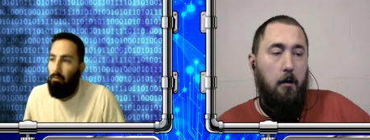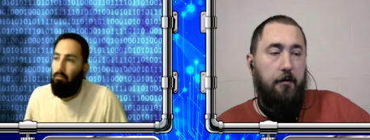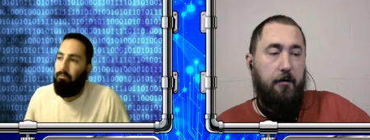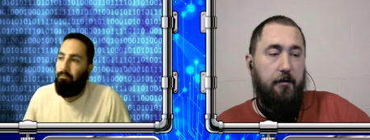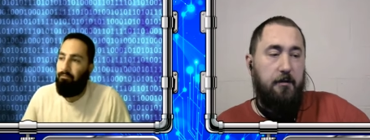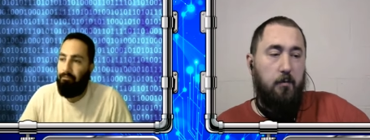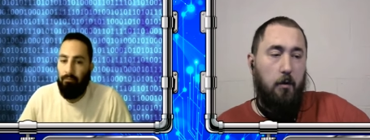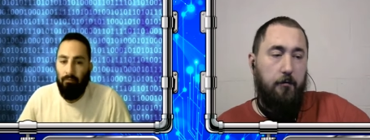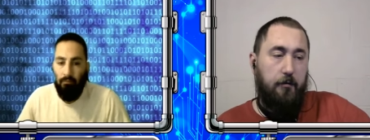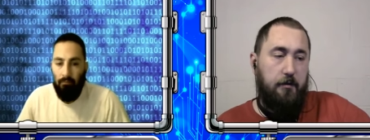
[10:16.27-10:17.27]
Speaker 1: there is
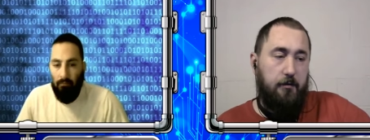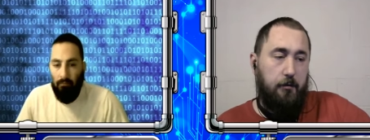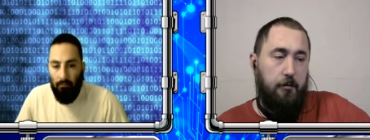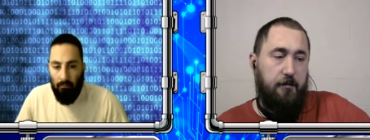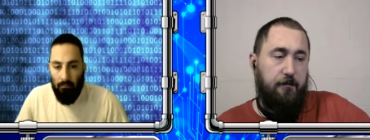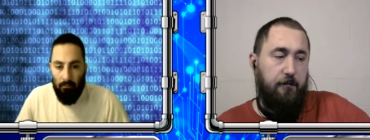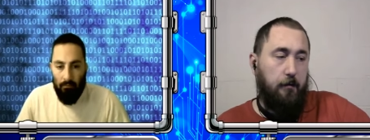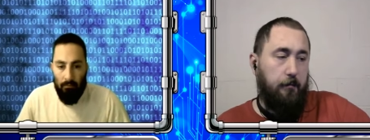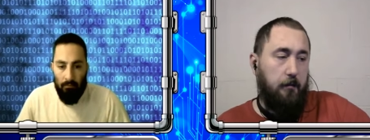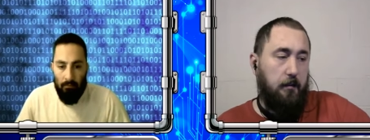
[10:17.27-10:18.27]
one resource
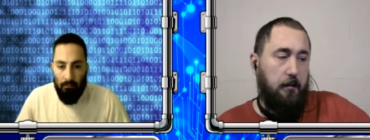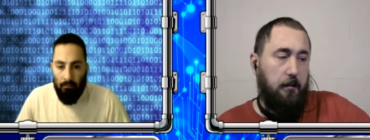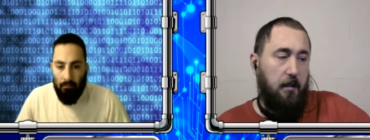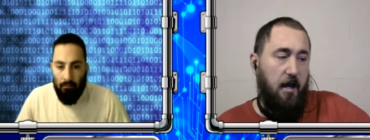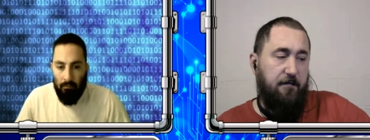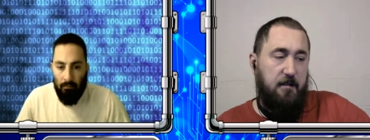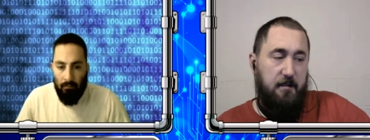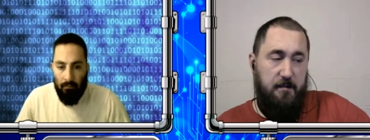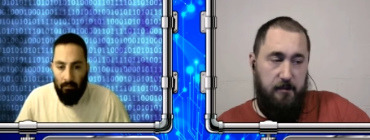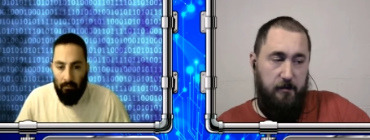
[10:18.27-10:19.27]
from the
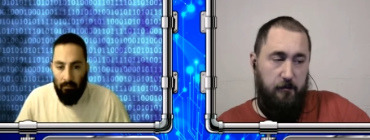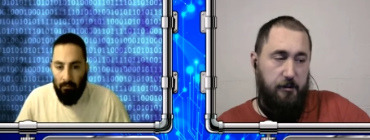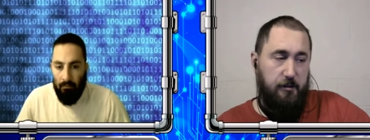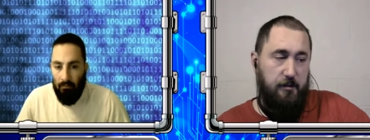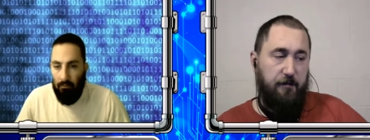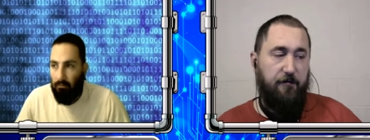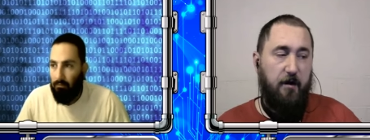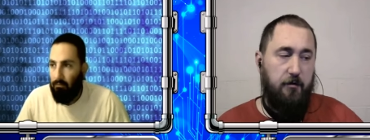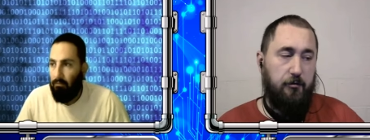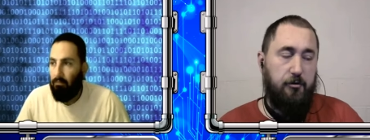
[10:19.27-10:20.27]
FTC, which is the
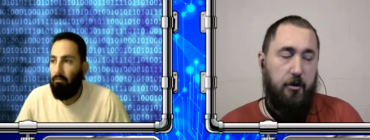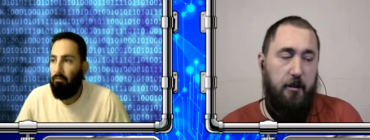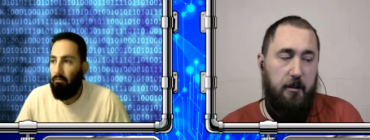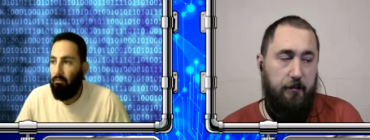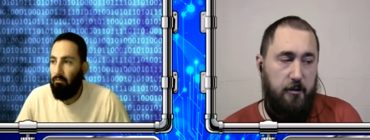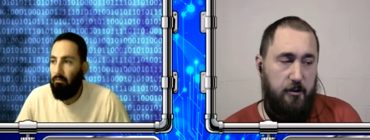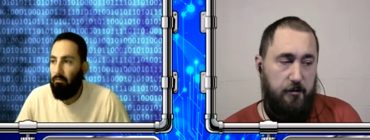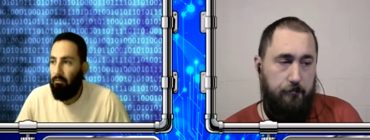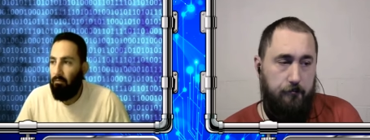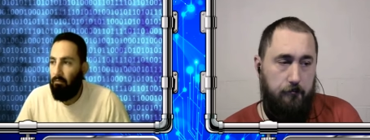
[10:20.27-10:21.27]
Federal Trade
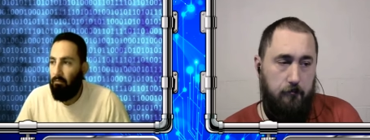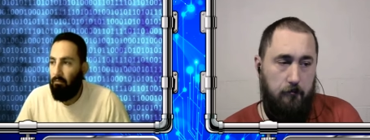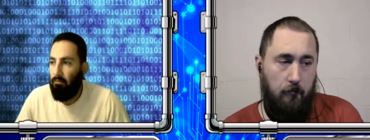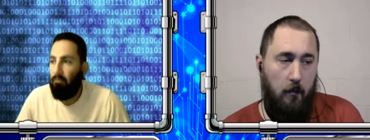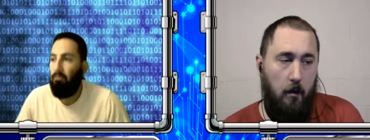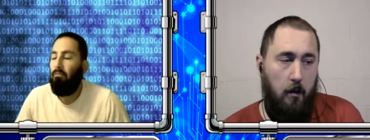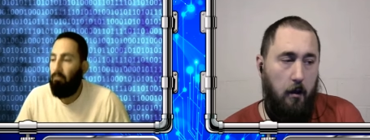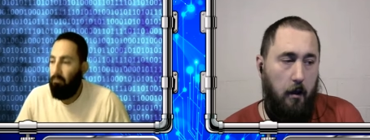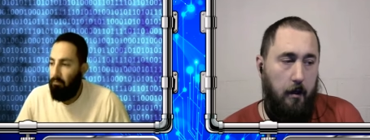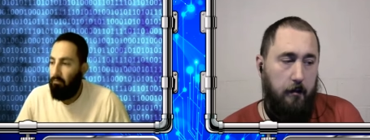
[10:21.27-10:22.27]
Commission,
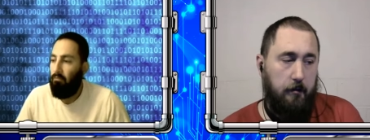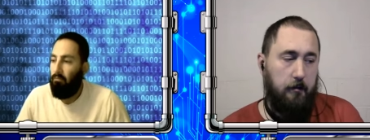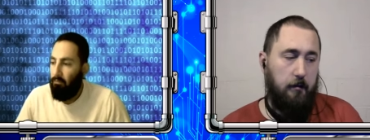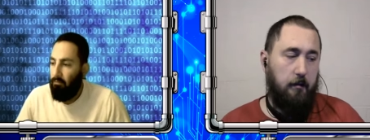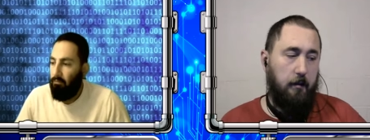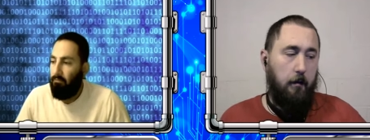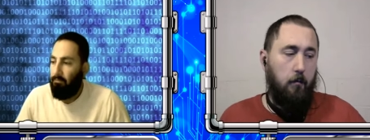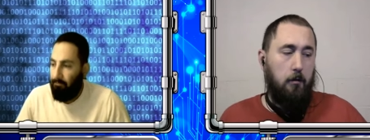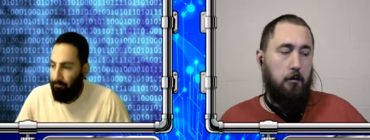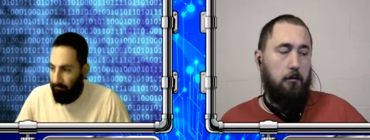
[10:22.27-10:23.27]
and they
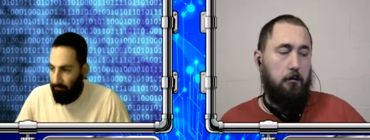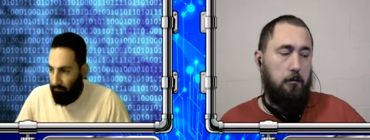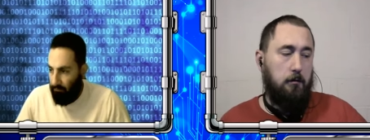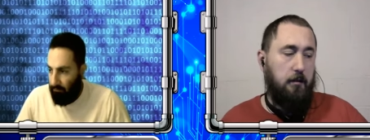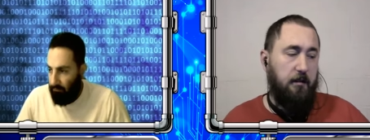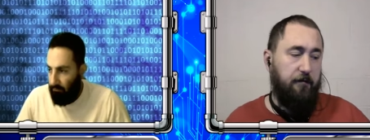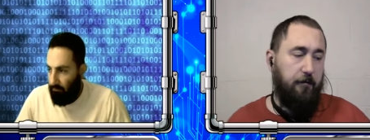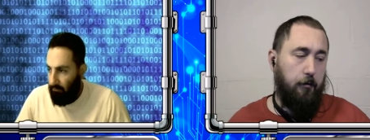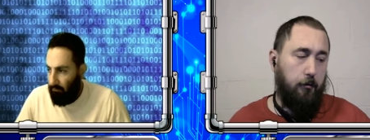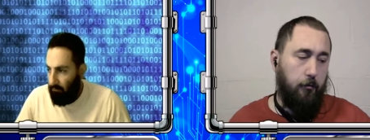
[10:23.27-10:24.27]
will give
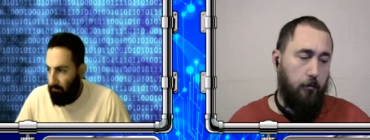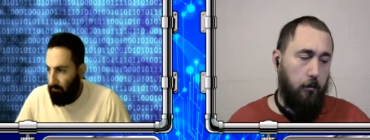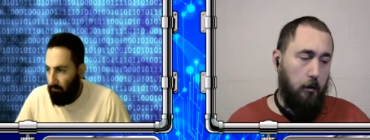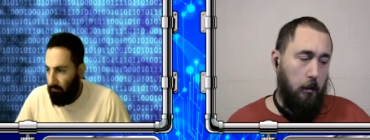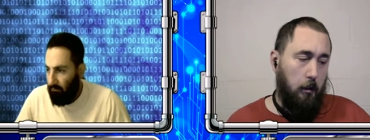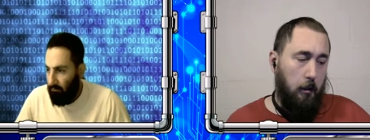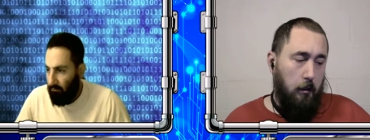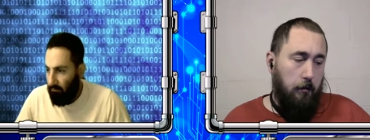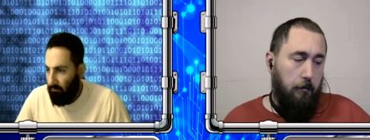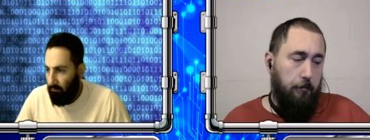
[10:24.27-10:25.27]
you
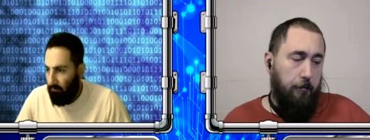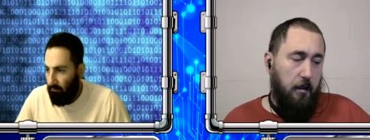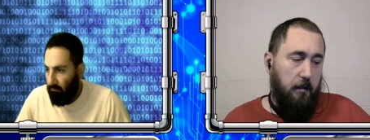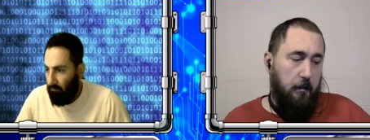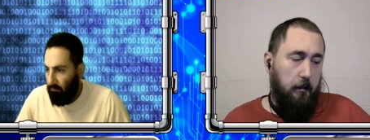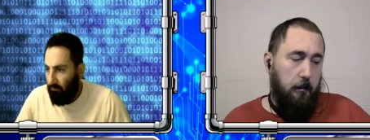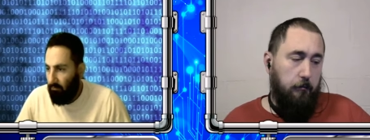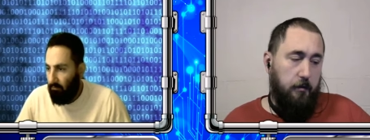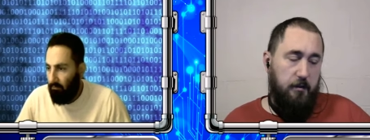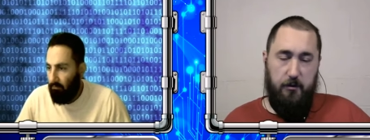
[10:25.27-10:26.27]
many
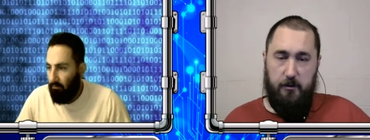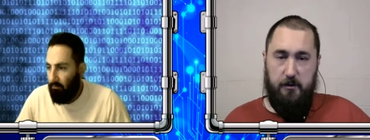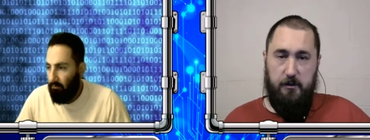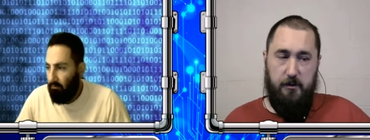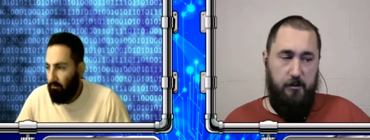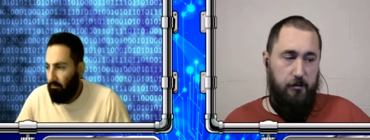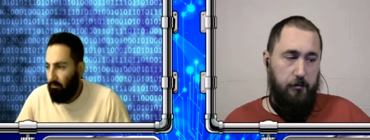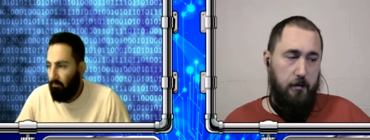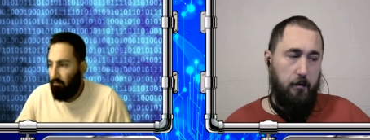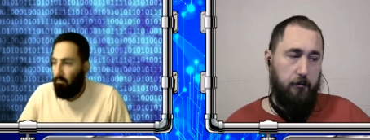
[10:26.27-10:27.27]
resources to
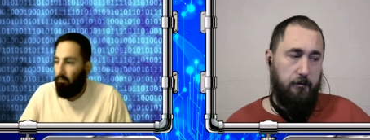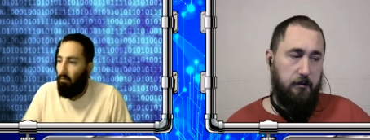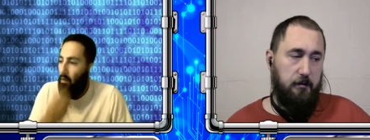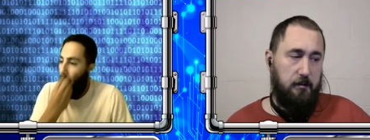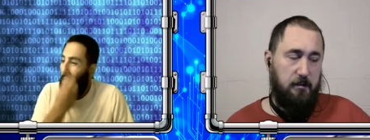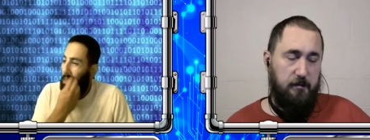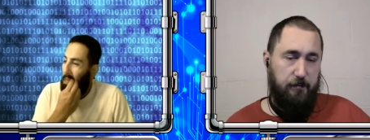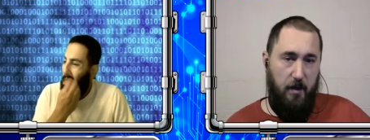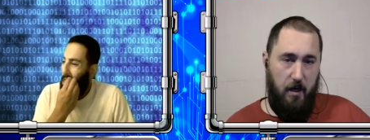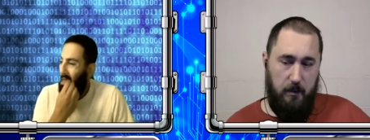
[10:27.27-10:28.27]
not only
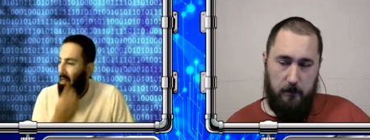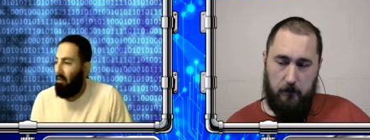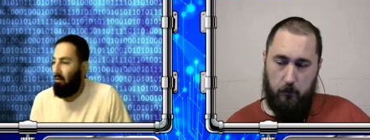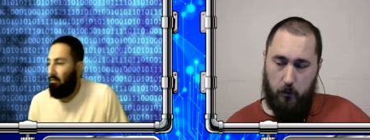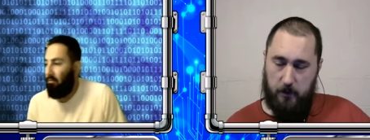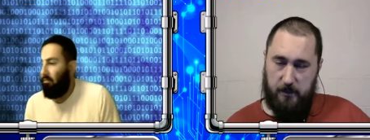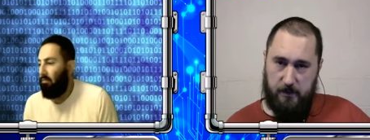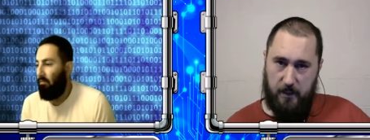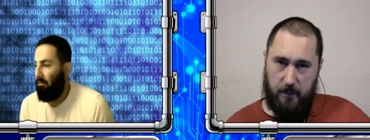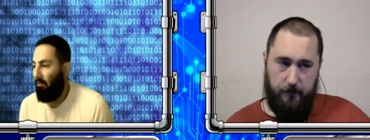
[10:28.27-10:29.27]
spot what a
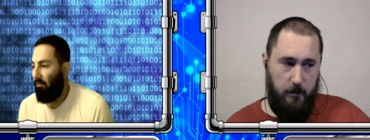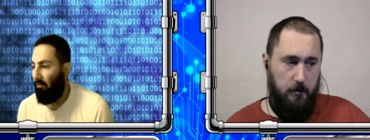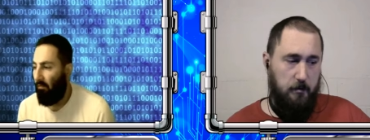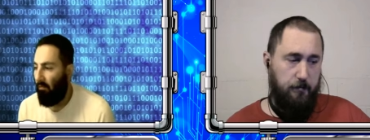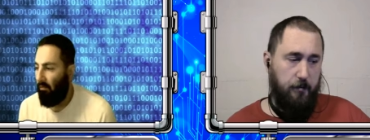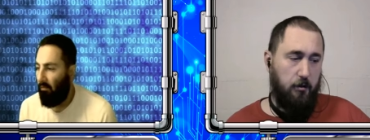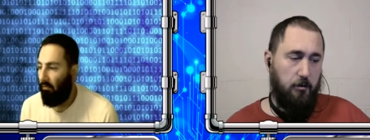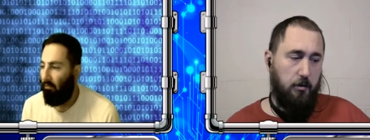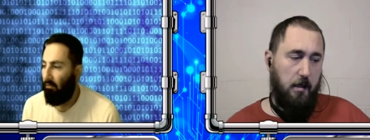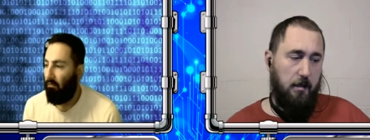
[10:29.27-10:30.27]
scam is, but
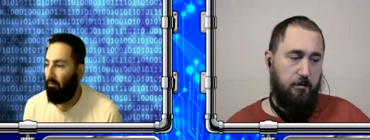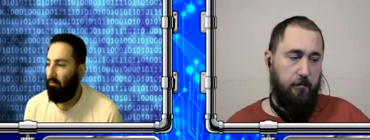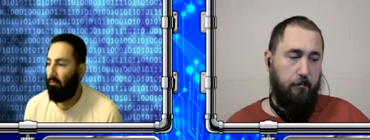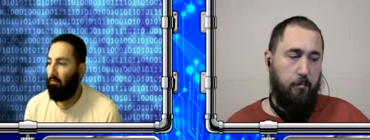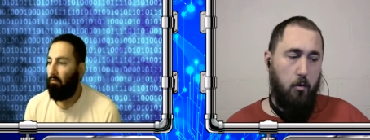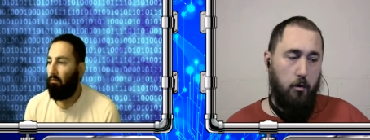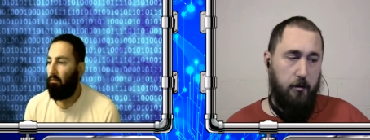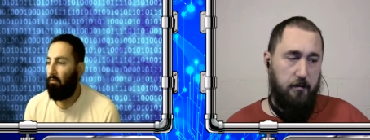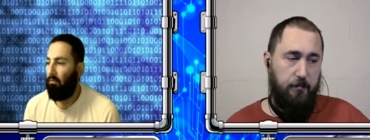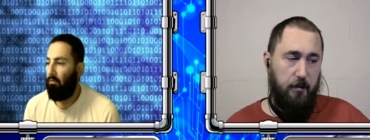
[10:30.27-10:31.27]
also how to
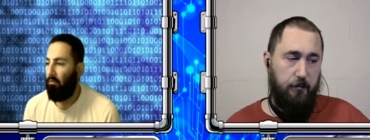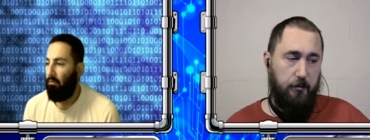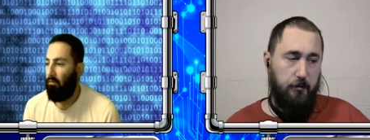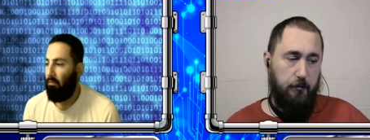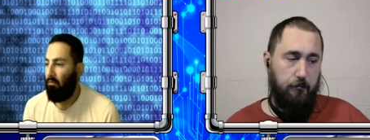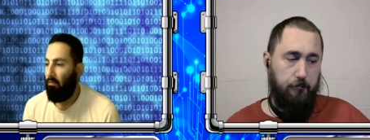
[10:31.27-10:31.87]
report people